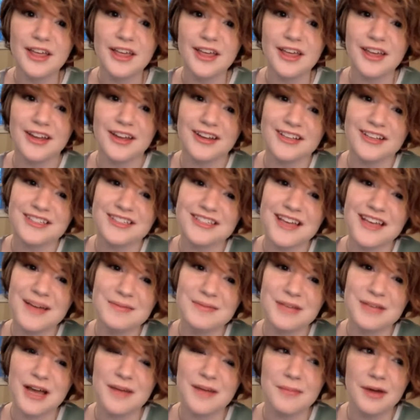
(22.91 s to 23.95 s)
and his
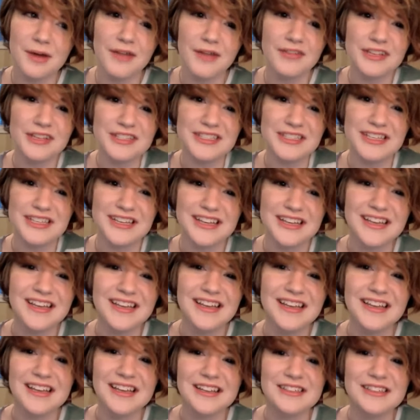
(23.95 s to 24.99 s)
laptop, obviously,
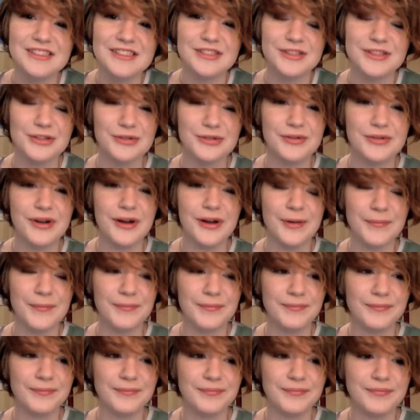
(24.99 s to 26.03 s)
to
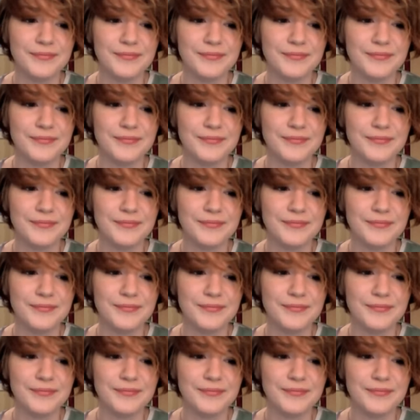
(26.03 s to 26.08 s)
um,